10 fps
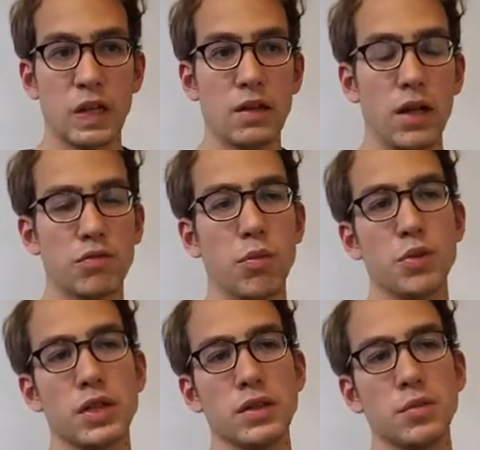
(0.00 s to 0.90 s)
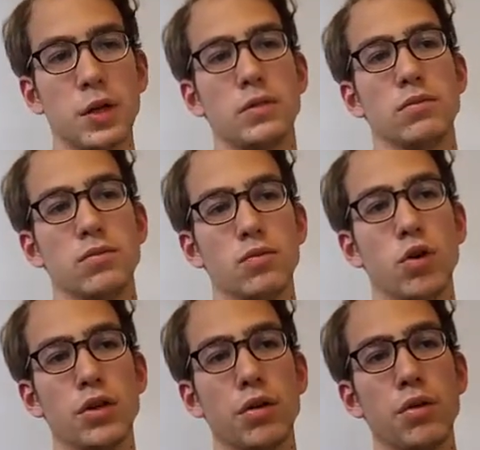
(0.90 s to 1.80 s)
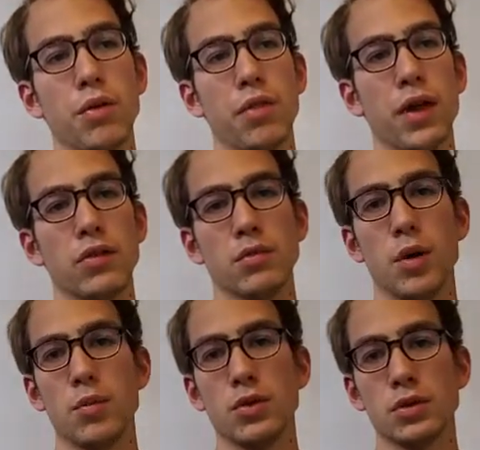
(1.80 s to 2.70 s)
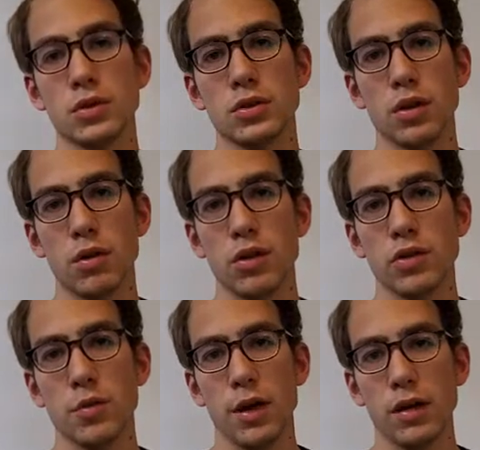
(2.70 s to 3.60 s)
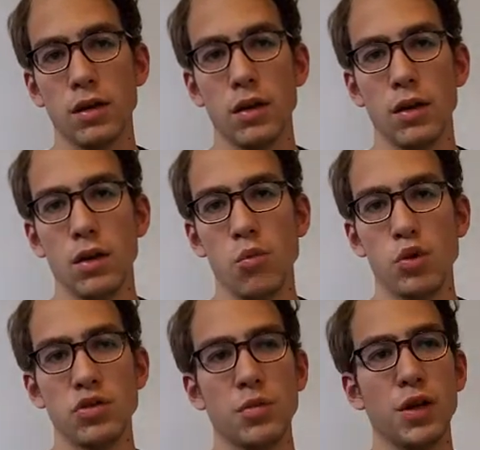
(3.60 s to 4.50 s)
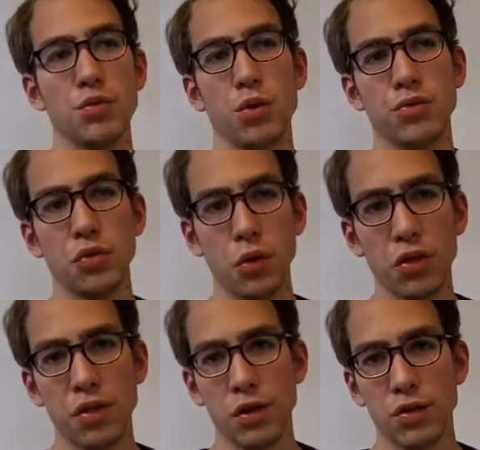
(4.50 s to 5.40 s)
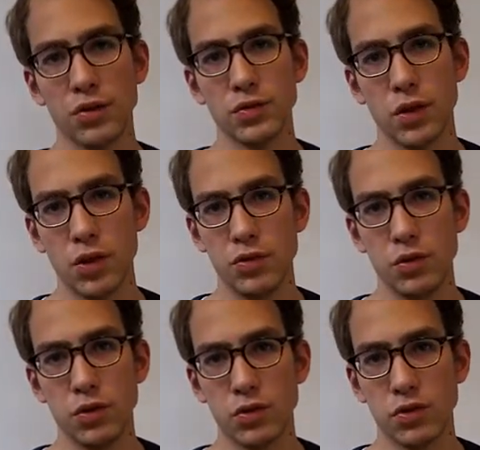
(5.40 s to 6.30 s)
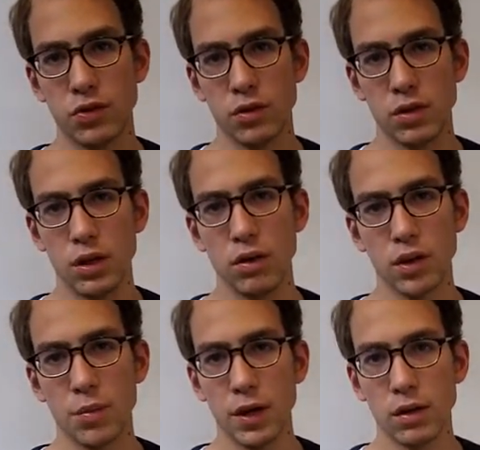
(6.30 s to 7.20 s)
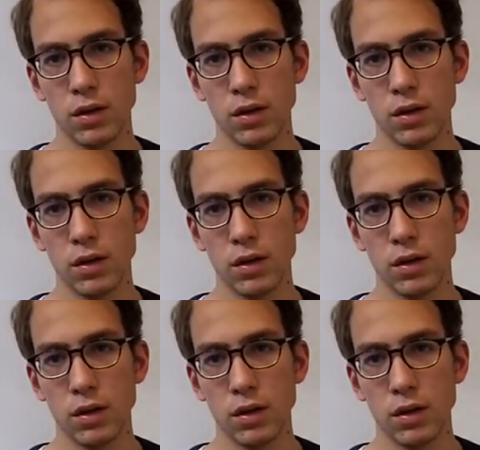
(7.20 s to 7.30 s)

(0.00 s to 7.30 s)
CLASSE represents about 100,000 members across Quebec, which is about 1/4 of all students here in Quebec.